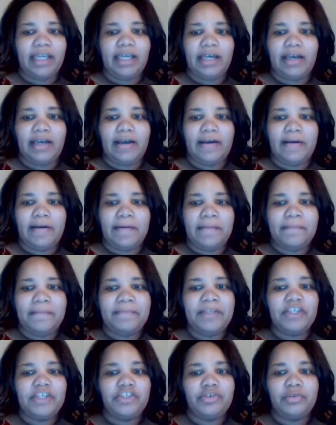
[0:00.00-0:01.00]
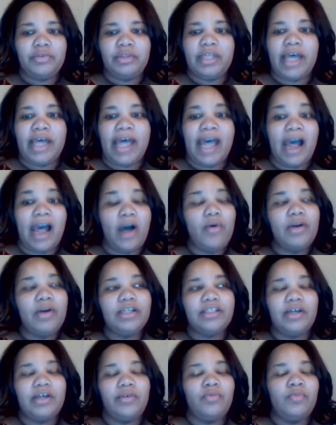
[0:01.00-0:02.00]
The
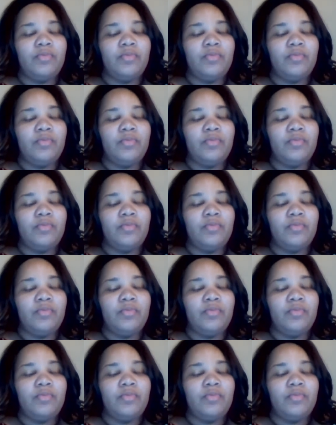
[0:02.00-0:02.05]
hours